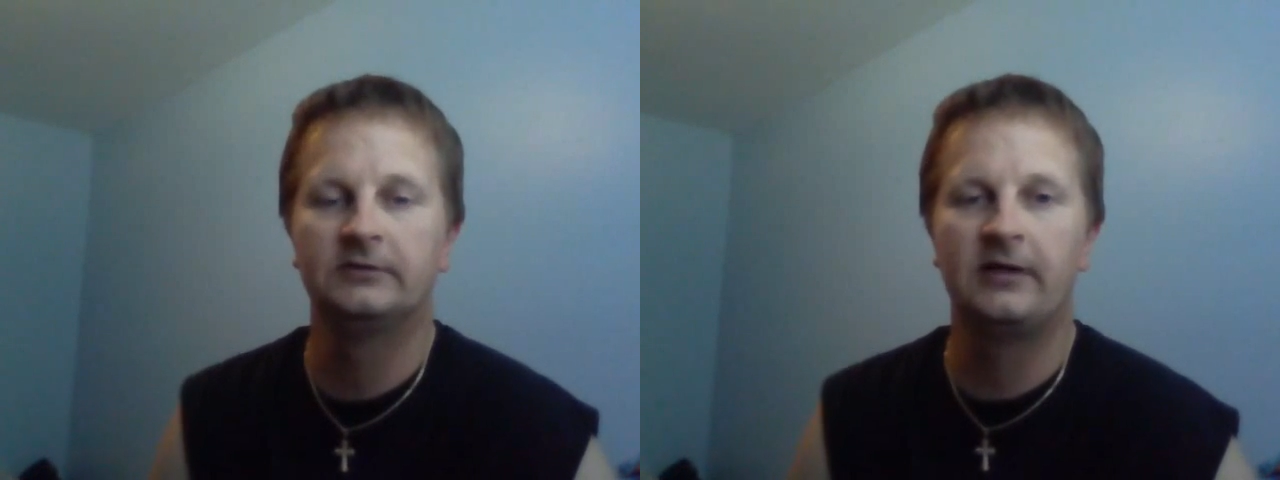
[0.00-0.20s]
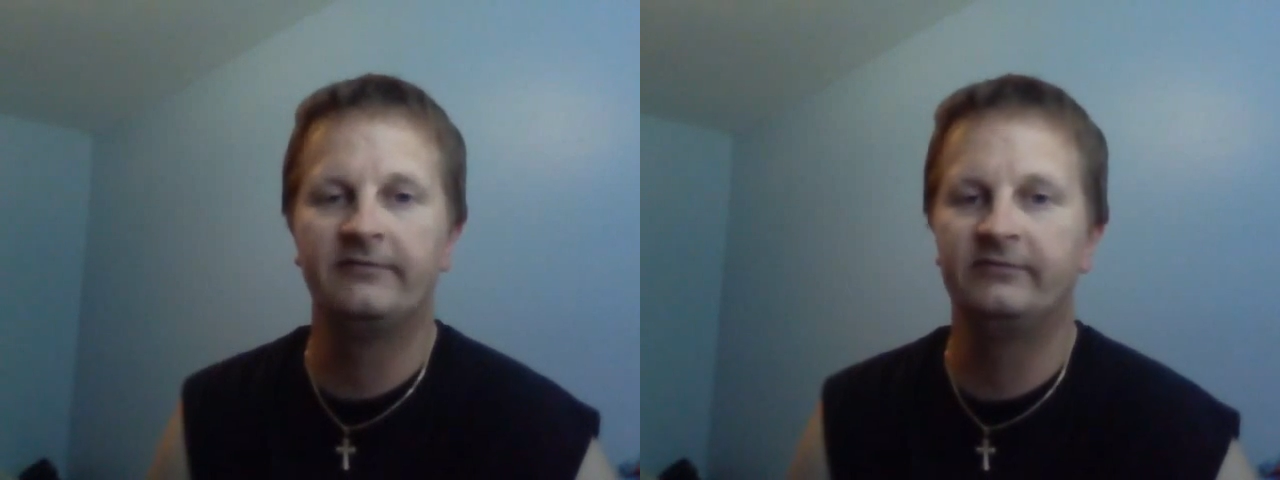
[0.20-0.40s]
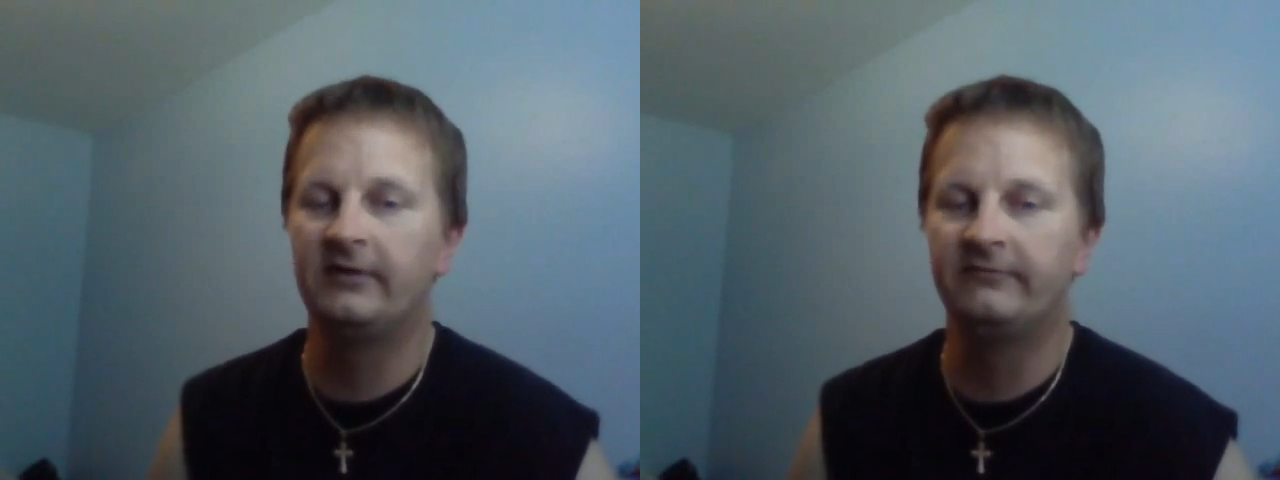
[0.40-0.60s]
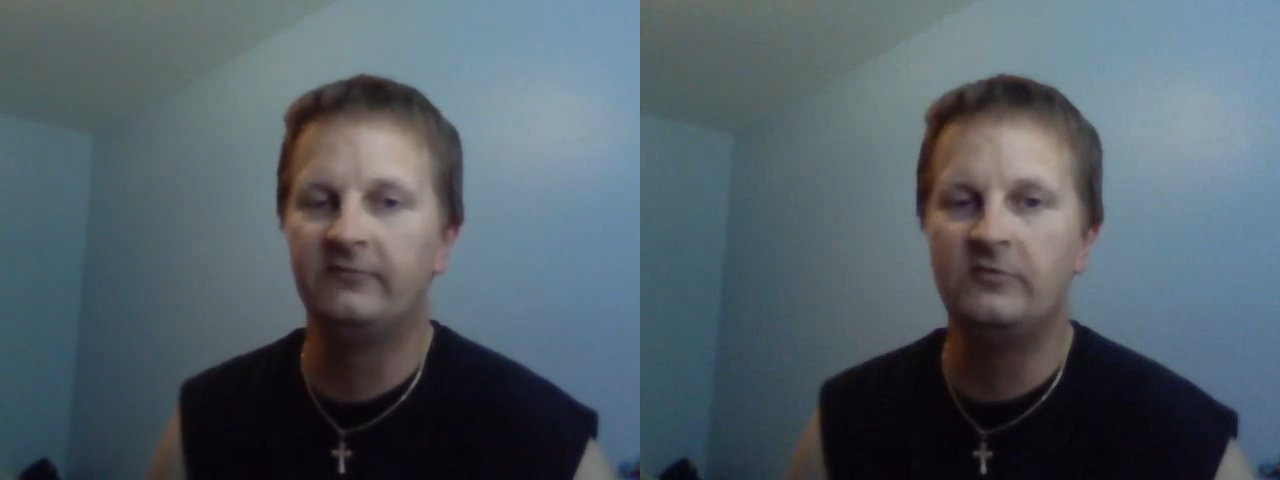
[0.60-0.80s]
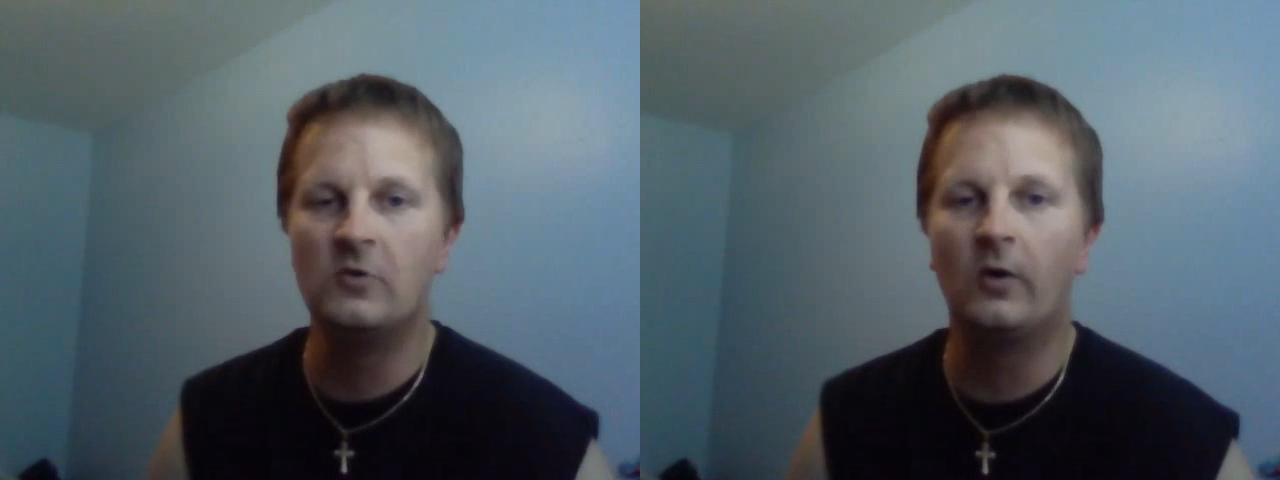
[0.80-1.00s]
They have
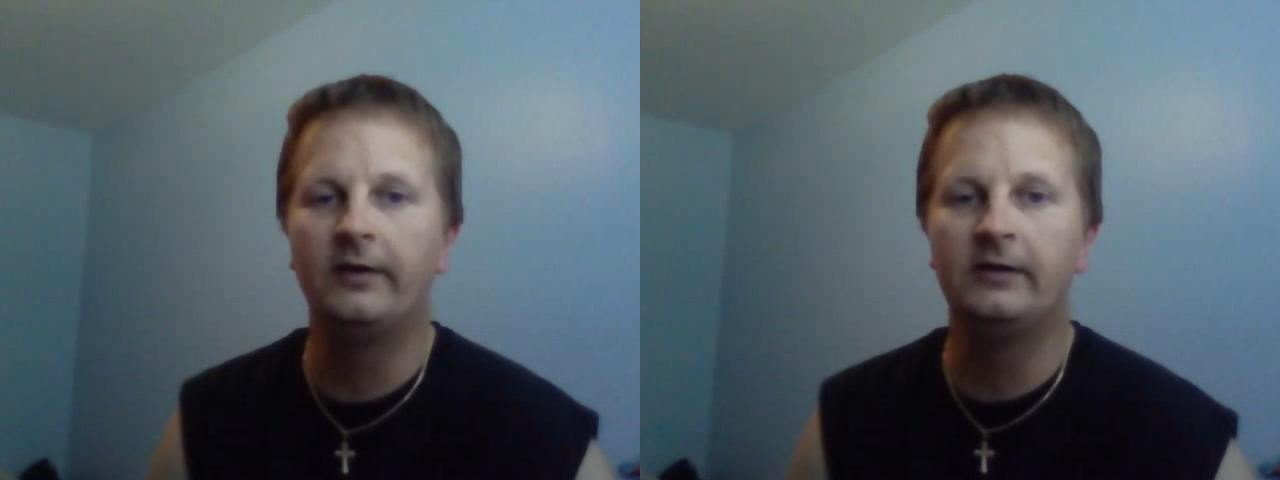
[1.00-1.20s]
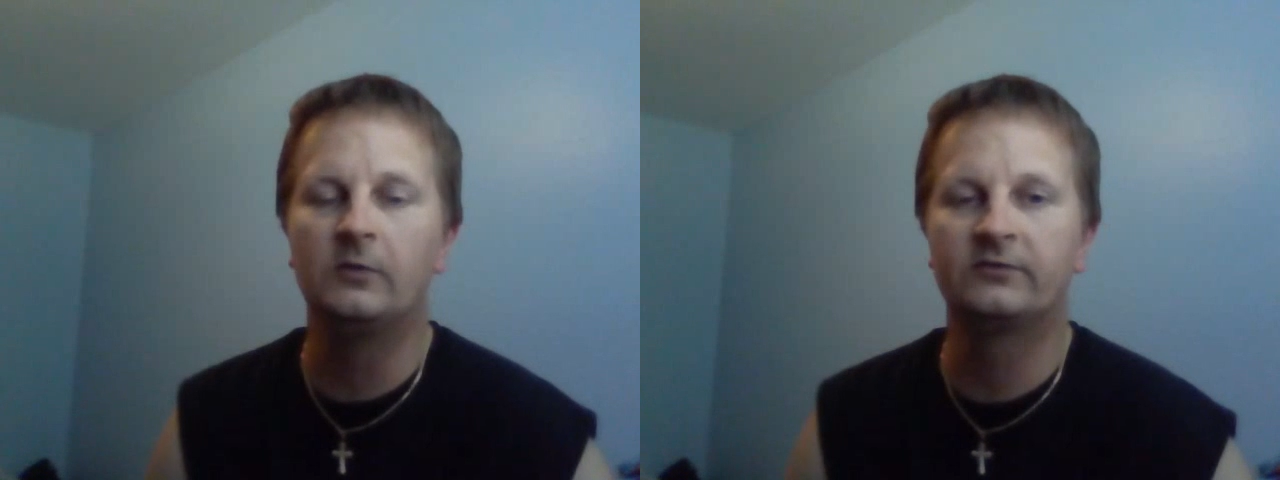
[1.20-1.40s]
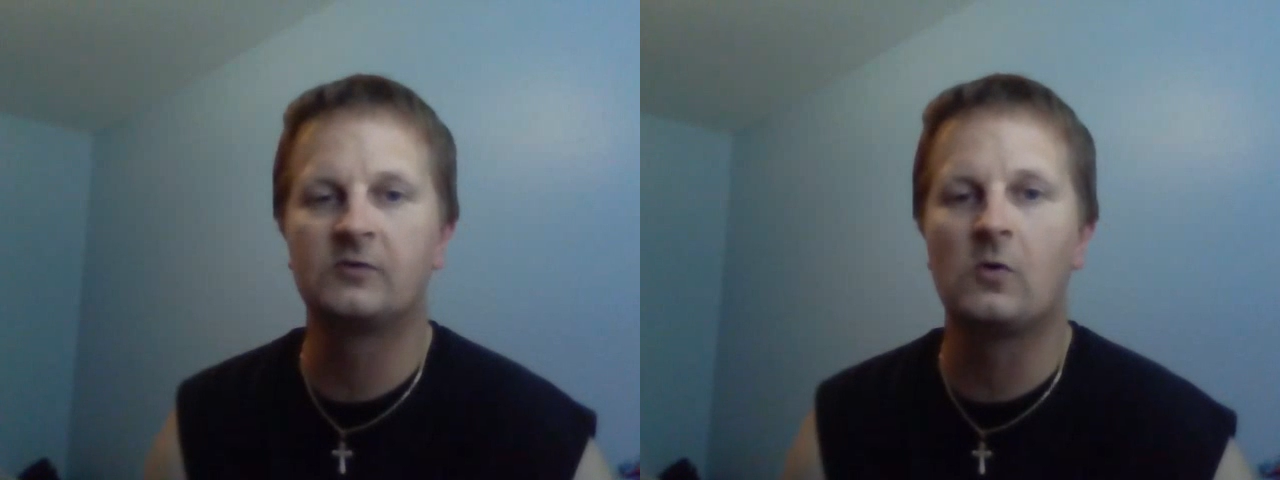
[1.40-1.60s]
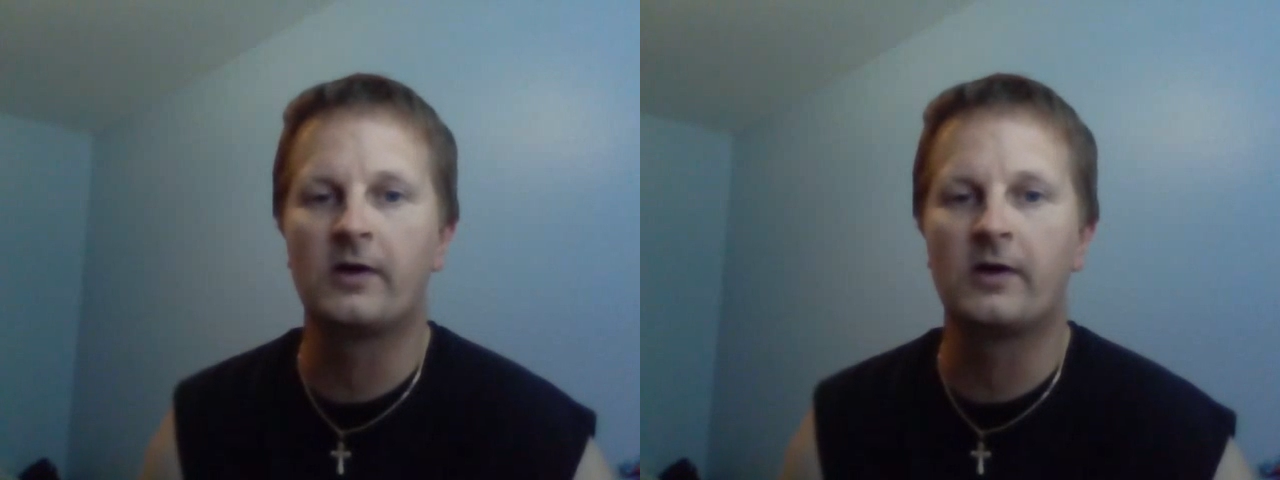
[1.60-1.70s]
no idea what's going